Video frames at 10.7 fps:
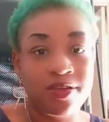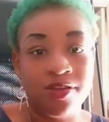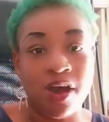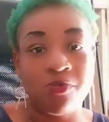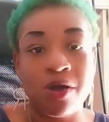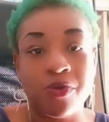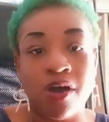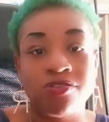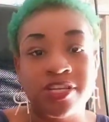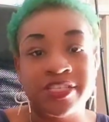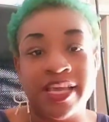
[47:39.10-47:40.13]
you know what? We're
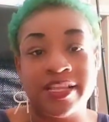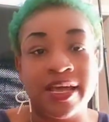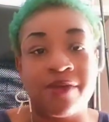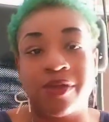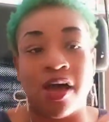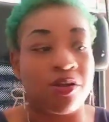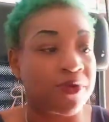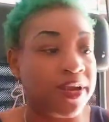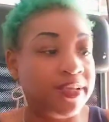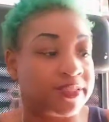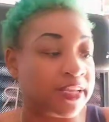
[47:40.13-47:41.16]
gonna just get down with all the
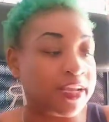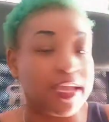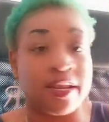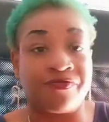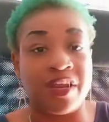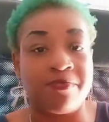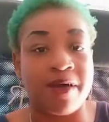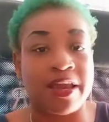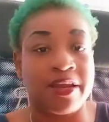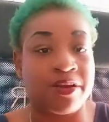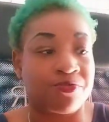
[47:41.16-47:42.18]
readings, and then if
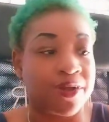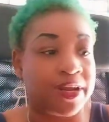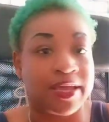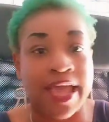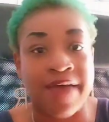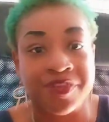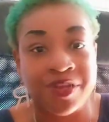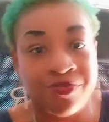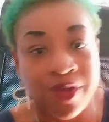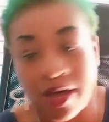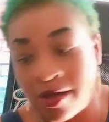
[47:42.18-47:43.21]
anybody need a reading after
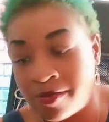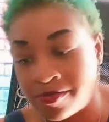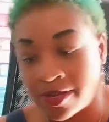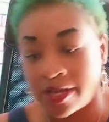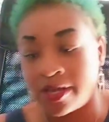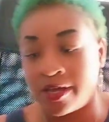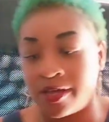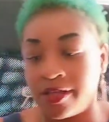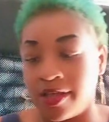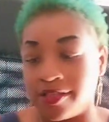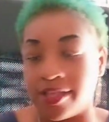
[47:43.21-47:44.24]
the um
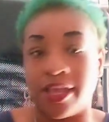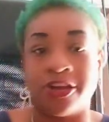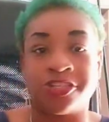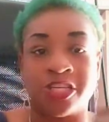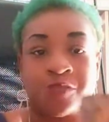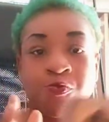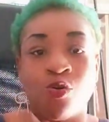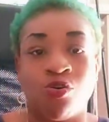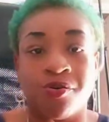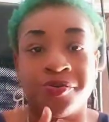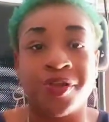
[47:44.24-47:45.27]
the the energy is
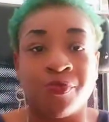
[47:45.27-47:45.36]
pulled,